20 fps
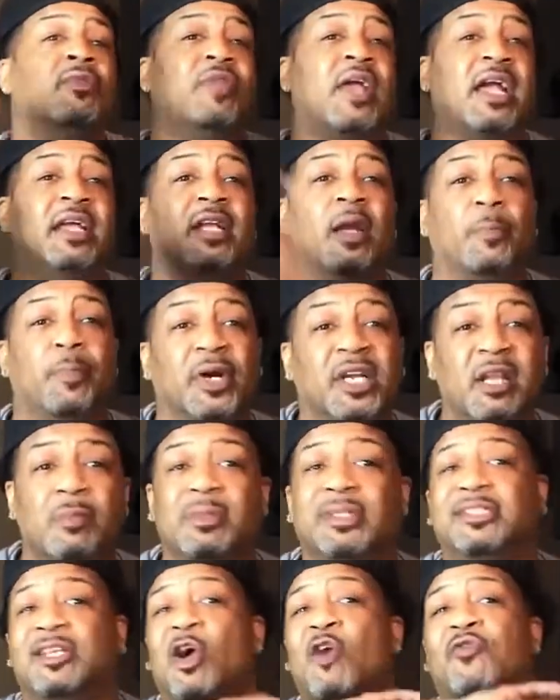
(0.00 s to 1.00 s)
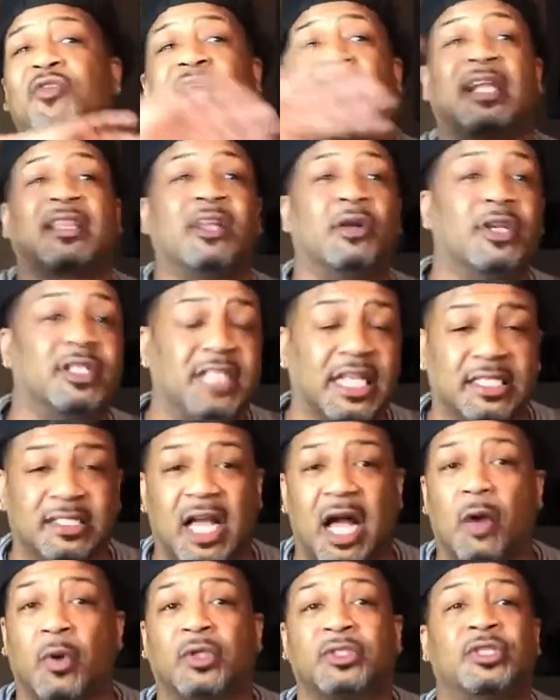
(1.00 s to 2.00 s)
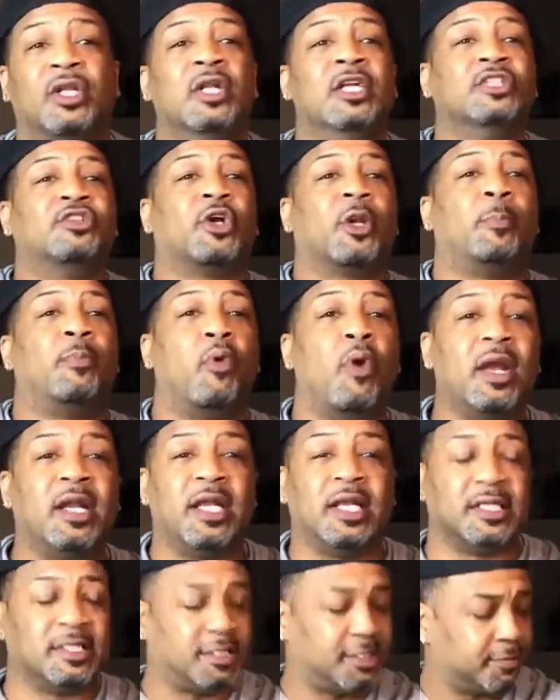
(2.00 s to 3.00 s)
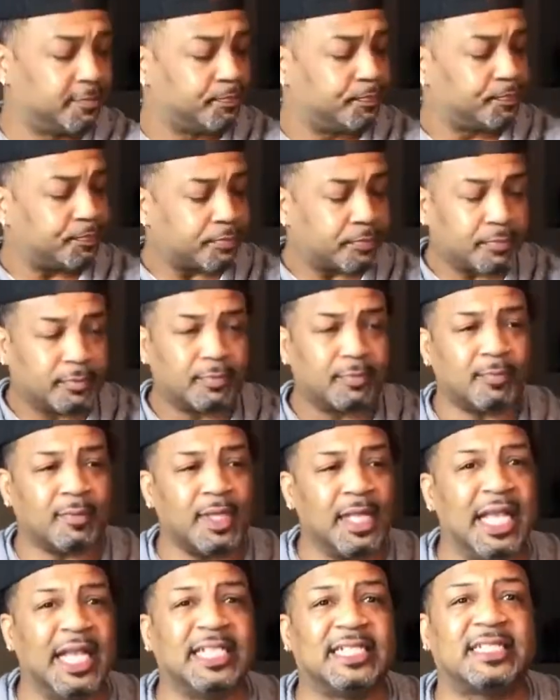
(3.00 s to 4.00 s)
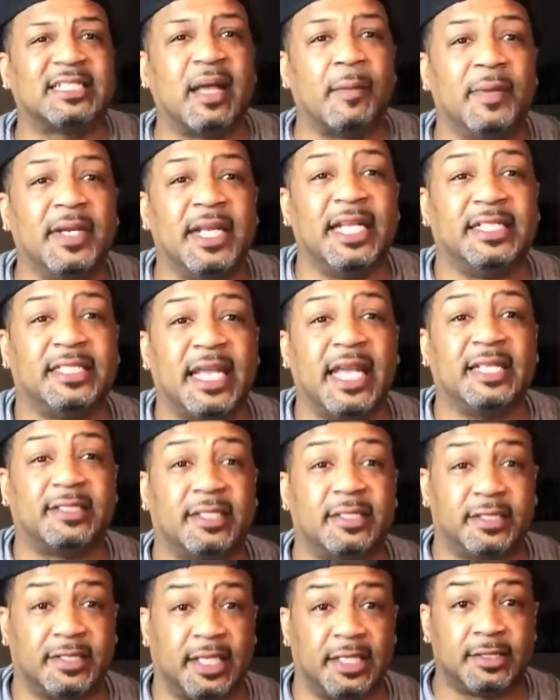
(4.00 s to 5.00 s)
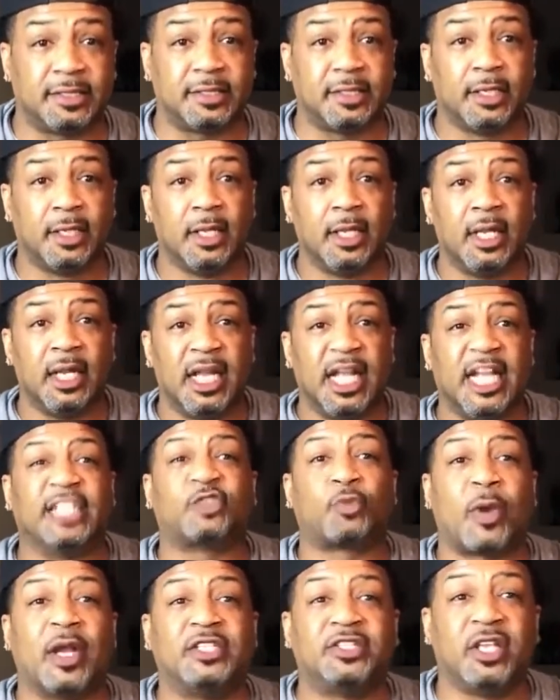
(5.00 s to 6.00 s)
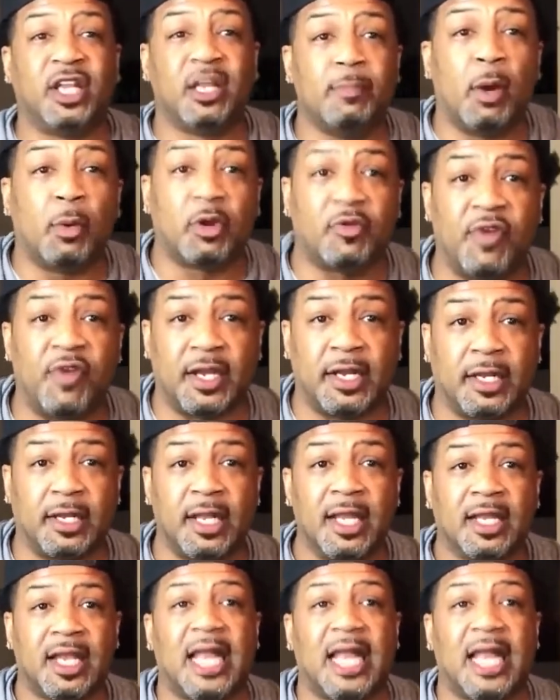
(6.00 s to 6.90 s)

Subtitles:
They end up putting him in jail for like 36 hours. So the point is, in some of these instances, is racially motivated.